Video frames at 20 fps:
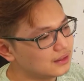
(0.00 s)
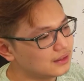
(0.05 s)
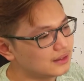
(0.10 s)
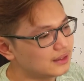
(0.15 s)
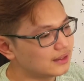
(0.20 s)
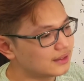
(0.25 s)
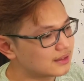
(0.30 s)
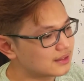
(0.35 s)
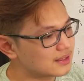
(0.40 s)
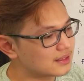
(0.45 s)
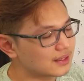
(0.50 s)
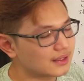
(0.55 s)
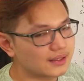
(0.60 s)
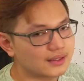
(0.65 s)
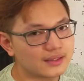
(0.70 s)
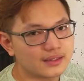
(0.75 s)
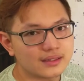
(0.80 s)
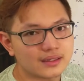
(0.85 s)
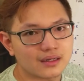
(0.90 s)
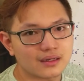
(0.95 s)
that
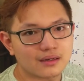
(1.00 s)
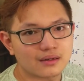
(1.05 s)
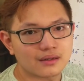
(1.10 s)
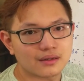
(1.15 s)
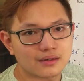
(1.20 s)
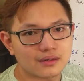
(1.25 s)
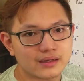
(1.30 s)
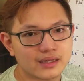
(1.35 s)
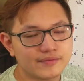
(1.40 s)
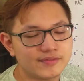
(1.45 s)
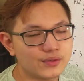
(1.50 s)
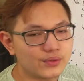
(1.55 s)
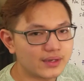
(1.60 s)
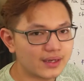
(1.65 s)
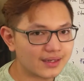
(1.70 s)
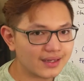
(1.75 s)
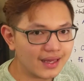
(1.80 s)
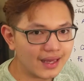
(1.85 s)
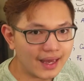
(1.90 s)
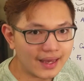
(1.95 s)
say uh, if you
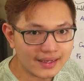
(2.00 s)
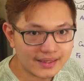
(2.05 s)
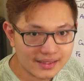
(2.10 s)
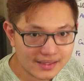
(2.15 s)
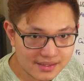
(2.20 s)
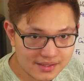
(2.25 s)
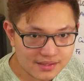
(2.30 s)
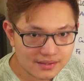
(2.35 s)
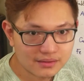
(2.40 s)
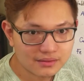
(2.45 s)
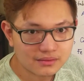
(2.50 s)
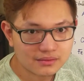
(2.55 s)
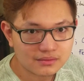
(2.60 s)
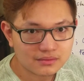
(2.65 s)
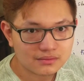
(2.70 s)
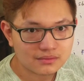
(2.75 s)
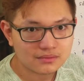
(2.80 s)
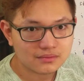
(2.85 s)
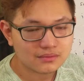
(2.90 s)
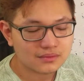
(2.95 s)
get eight
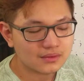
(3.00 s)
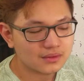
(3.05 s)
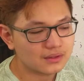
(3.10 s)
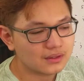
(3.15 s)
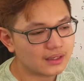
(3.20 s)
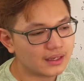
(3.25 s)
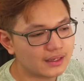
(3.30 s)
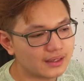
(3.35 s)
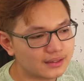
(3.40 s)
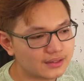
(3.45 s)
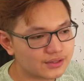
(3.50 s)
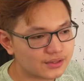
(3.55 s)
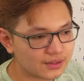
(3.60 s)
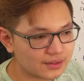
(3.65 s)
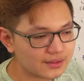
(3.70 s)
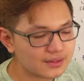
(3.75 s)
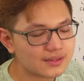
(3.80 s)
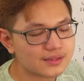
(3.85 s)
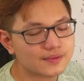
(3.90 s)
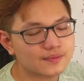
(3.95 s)

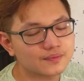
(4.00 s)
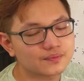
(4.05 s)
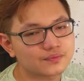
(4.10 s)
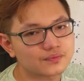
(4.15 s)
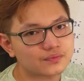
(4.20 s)
electrons